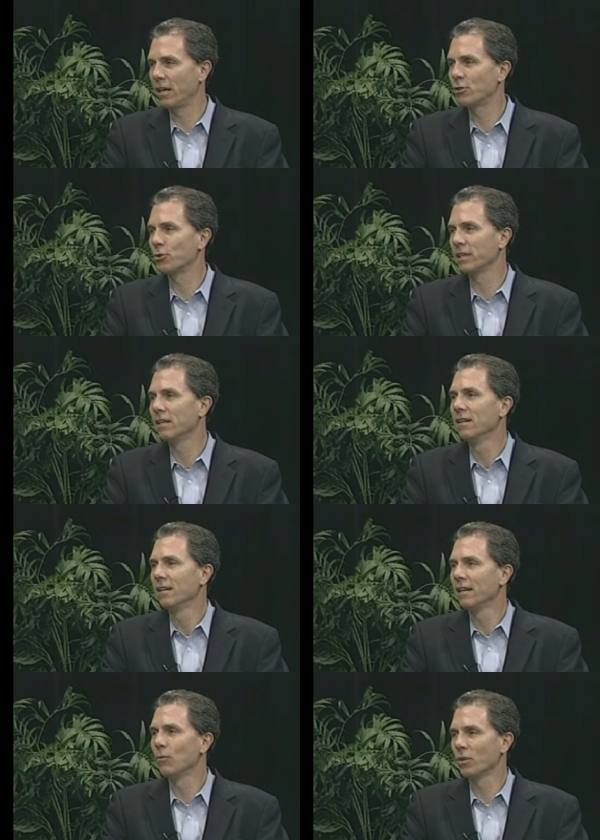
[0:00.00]
country,
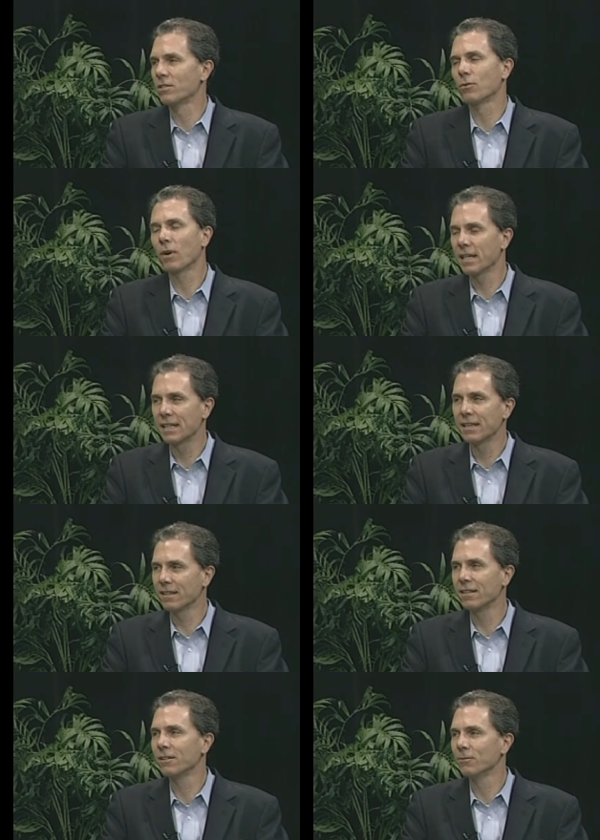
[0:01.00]
and what's the right
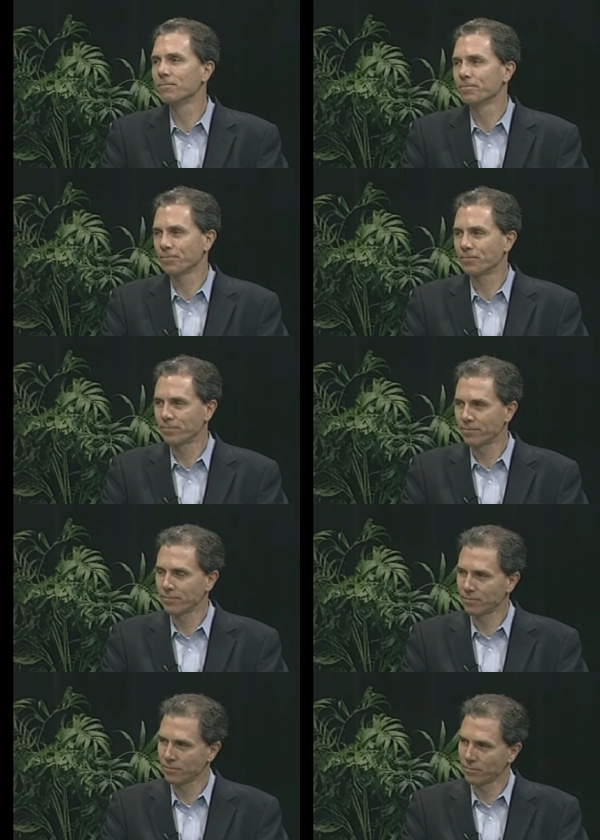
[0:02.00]
thing to do. Well,
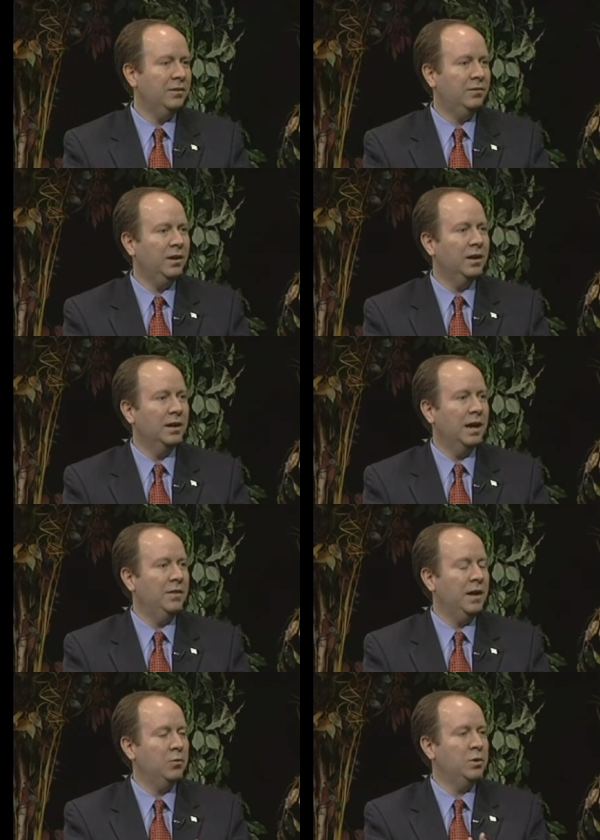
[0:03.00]
and, and that's it.
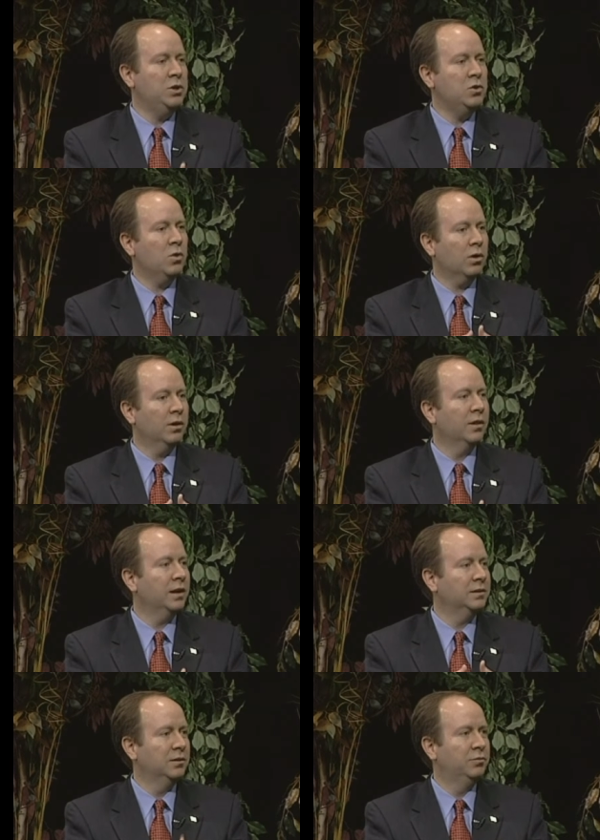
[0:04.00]
And that when you are an
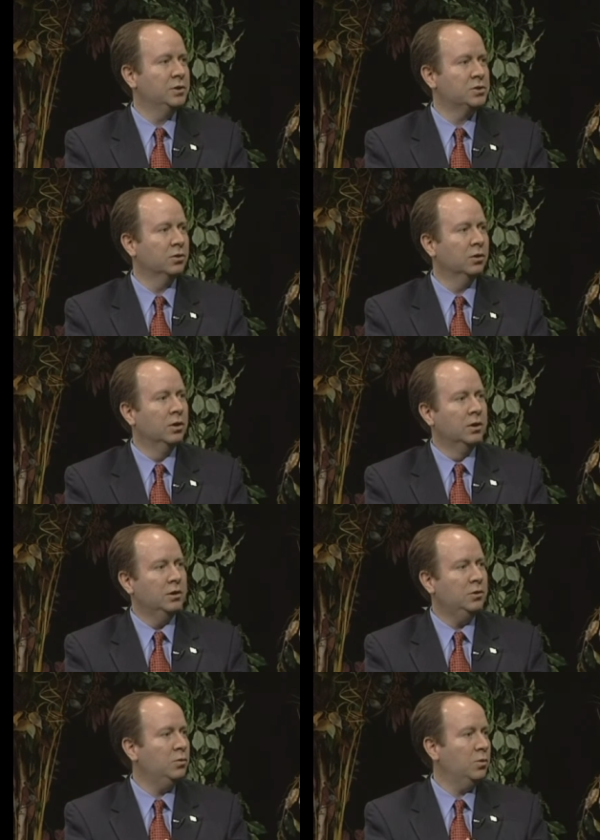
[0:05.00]
elected official,
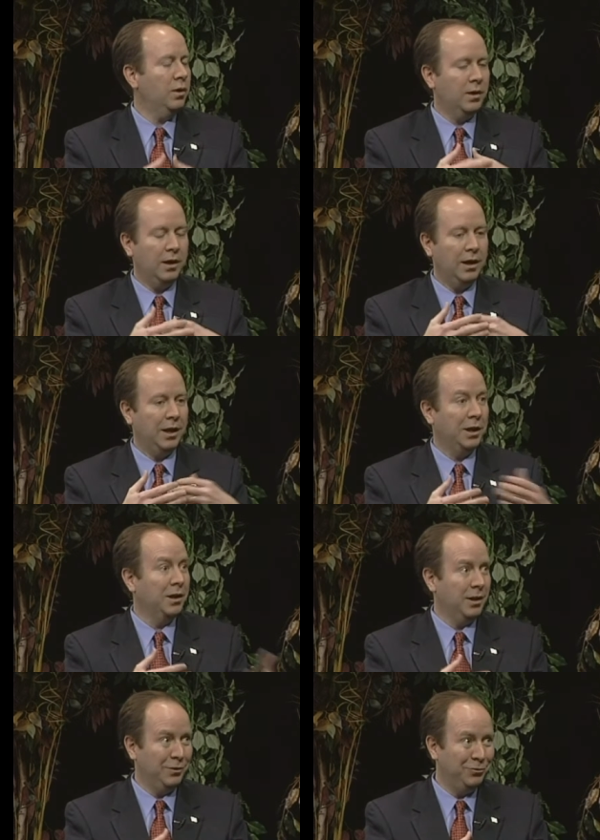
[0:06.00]
you
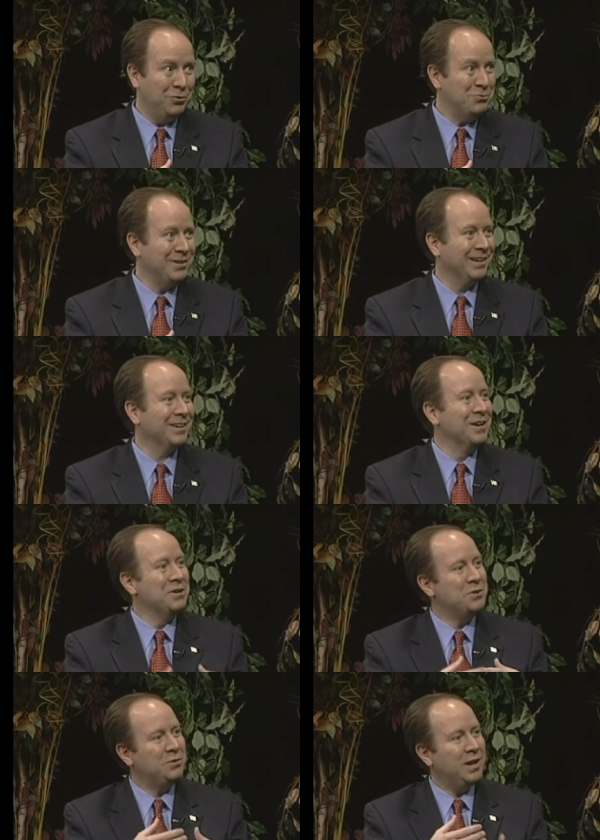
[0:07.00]
and as you did,
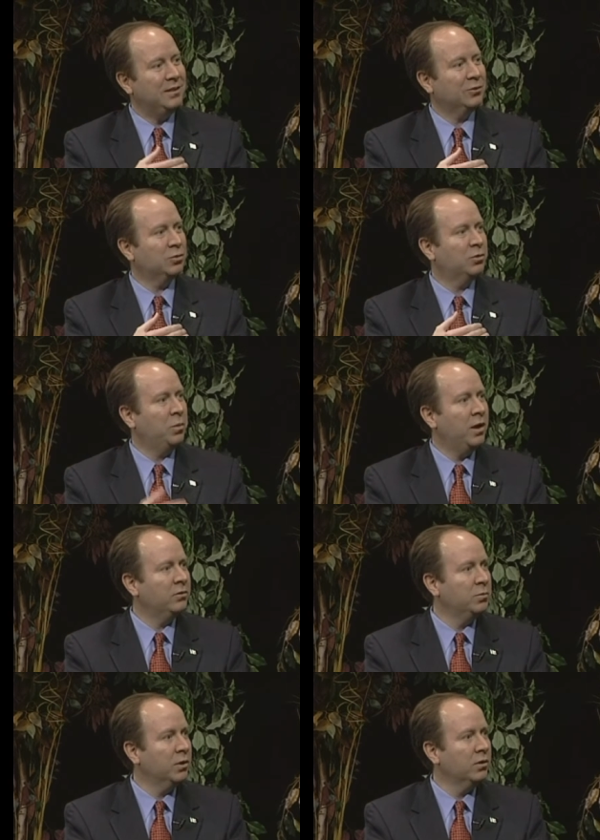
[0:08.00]
you take this
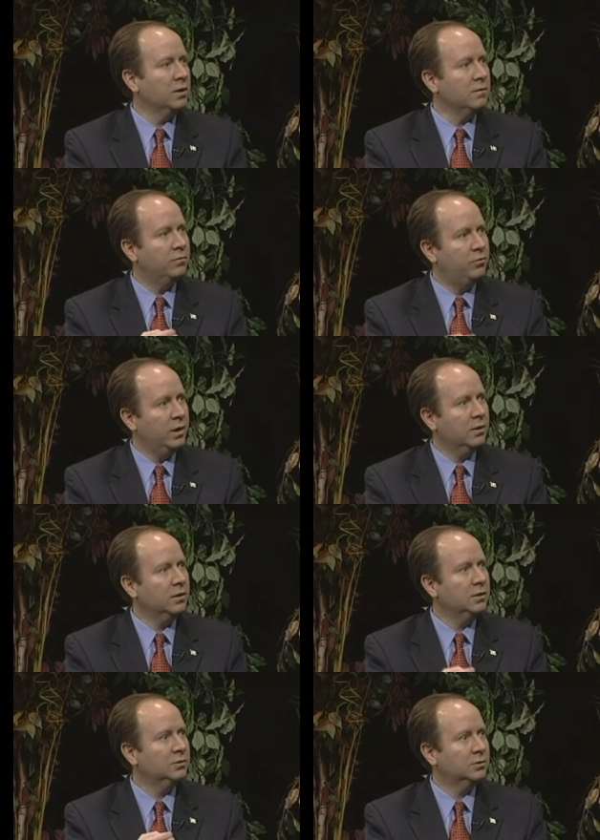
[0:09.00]
responsibility
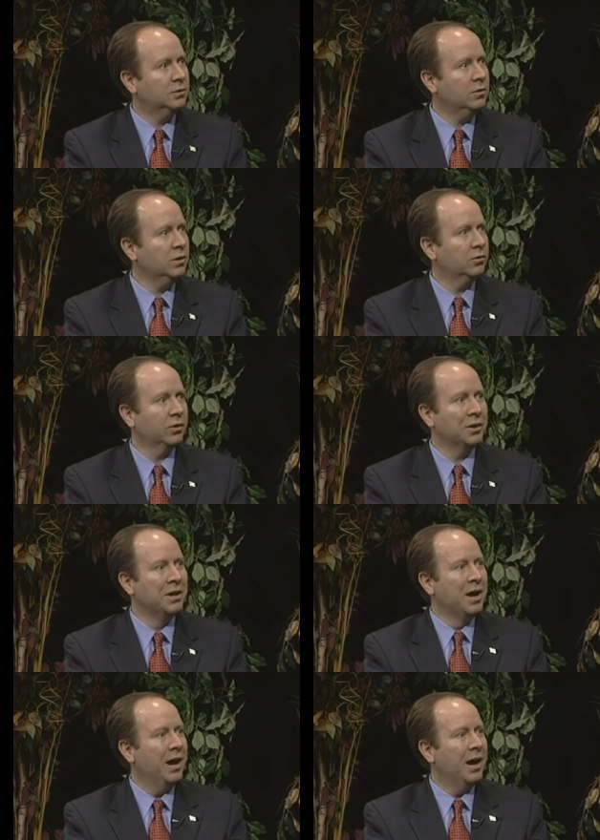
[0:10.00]
very seriously.